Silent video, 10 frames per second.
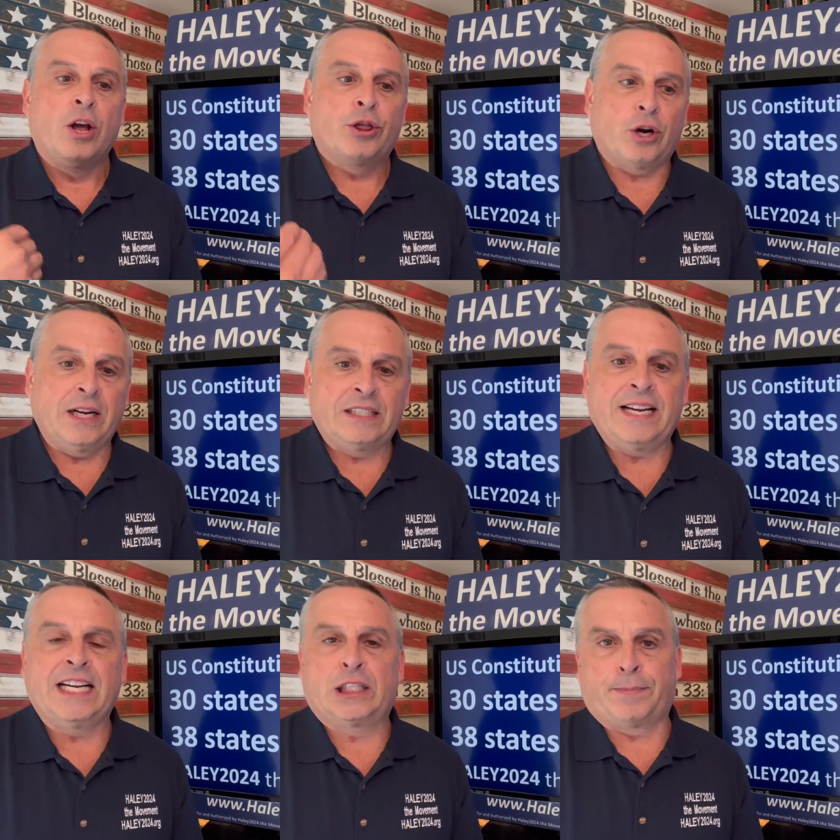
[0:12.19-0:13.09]
30
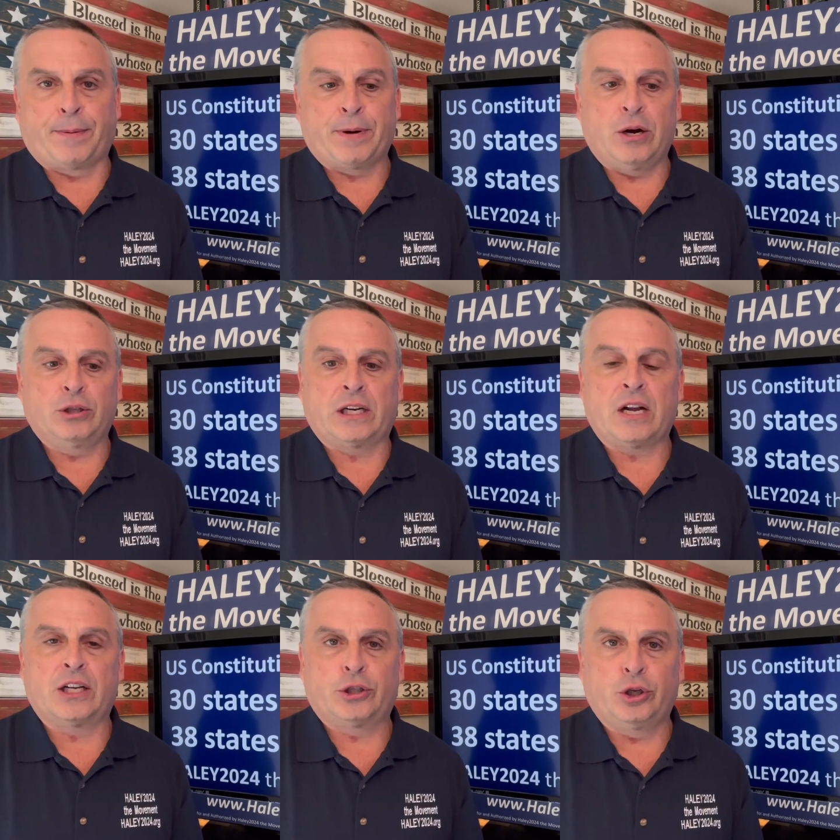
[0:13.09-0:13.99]
states to propose a
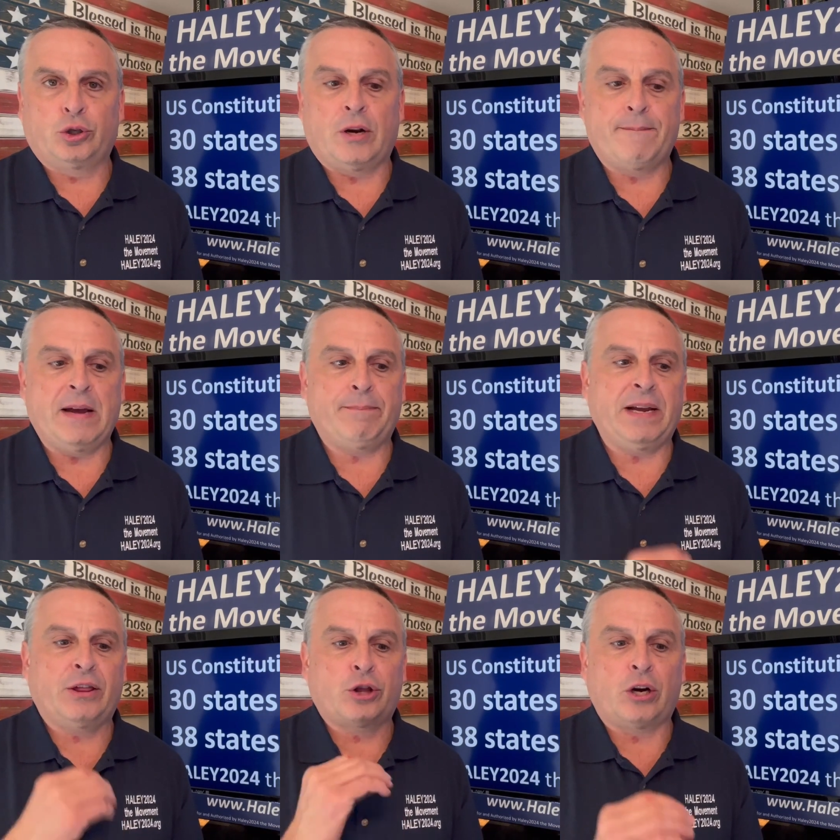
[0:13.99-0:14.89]
constitutional
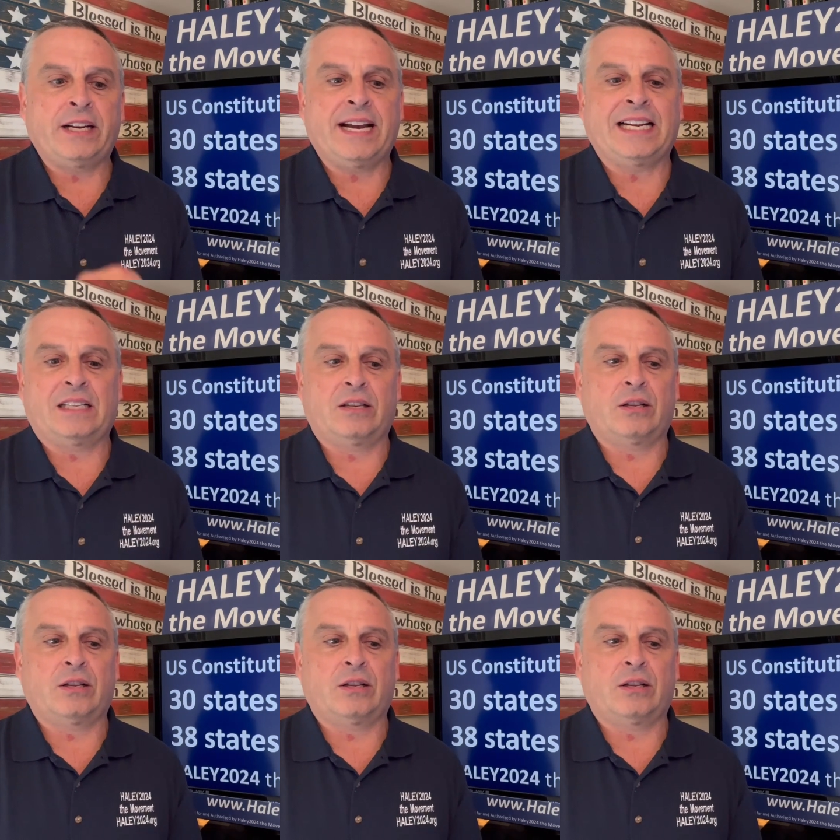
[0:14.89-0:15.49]
amendment, 38